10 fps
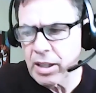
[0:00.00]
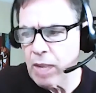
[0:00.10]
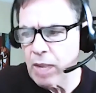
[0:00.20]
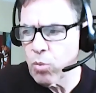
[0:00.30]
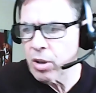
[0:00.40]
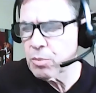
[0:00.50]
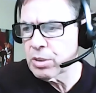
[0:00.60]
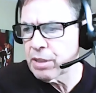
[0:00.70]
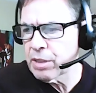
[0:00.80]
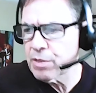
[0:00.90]
I worked with
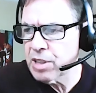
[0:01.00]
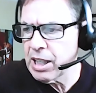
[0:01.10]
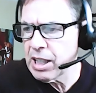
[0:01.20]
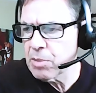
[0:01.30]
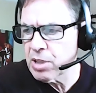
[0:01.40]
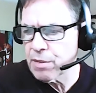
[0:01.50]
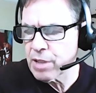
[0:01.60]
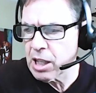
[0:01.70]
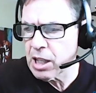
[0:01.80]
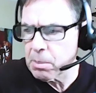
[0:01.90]
different teams and different
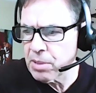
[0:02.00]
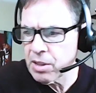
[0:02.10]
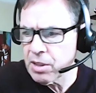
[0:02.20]
companies.